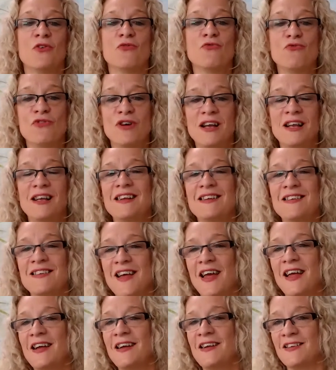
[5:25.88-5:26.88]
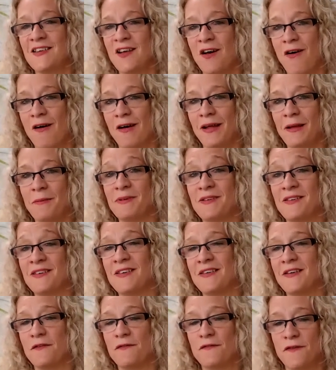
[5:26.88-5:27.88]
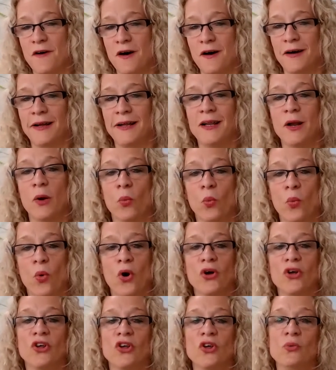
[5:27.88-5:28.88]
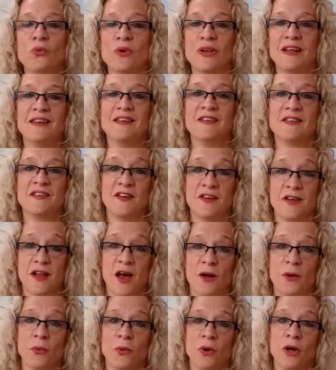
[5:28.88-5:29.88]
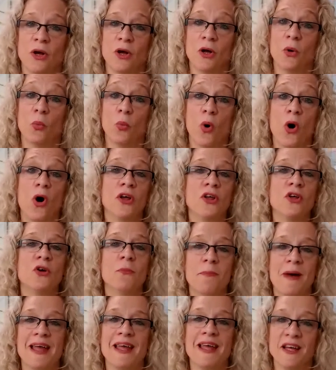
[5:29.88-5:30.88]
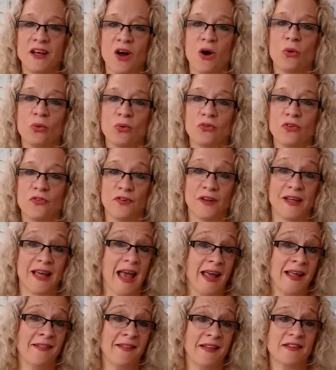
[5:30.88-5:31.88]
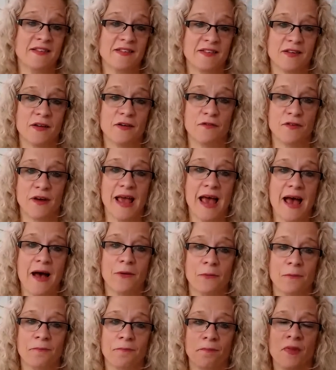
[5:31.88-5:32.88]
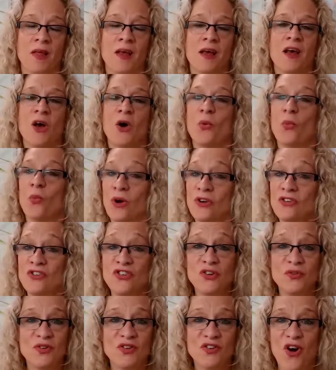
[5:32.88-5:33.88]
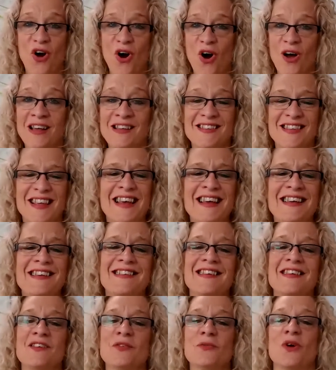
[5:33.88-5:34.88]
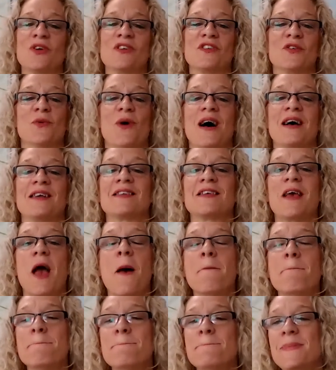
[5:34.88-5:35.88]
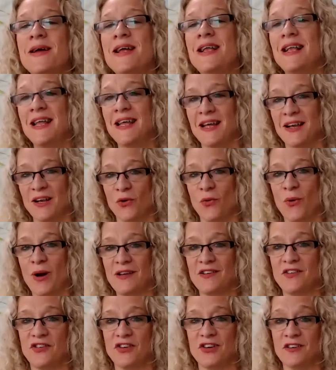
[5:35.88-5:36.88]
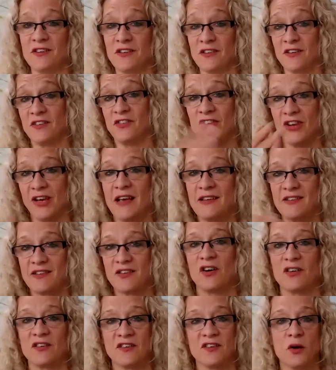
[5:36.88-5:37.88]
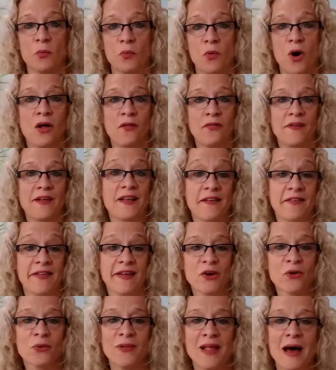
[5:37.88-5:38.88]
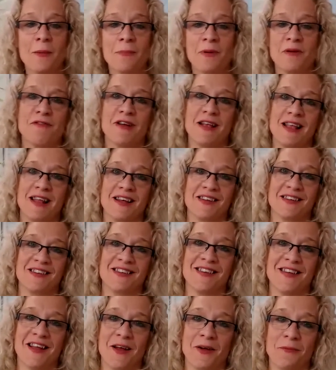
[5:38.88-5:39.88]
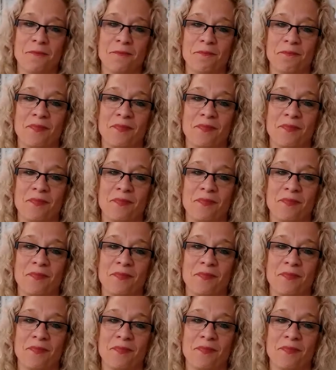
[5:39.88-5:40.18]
Really take time to define what you need to know. What are your main goals for getting this survey out? Once you start, it's easy to want to ask a million questions because you get started on one, then you think, oh, that would be really good to know.